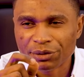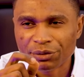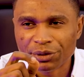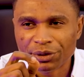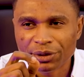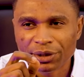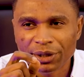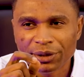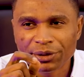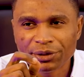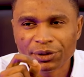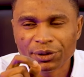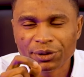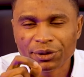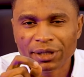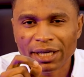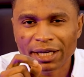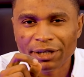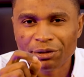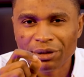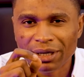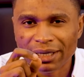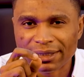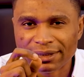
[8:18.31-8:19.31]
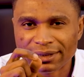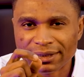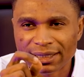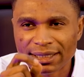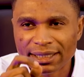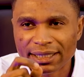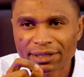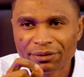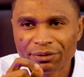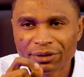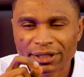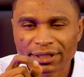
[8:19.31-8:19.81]
you will not know that you are
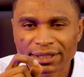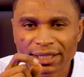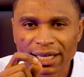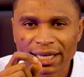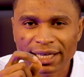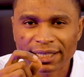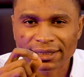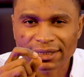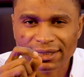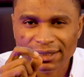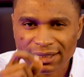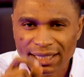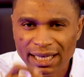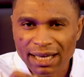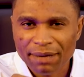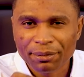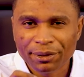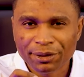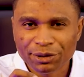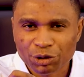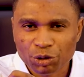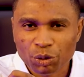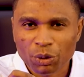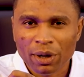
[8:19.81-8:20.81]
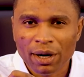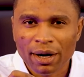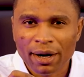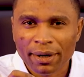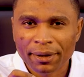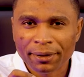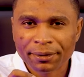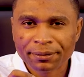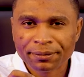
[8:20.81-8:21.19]
dealing with a saboteur.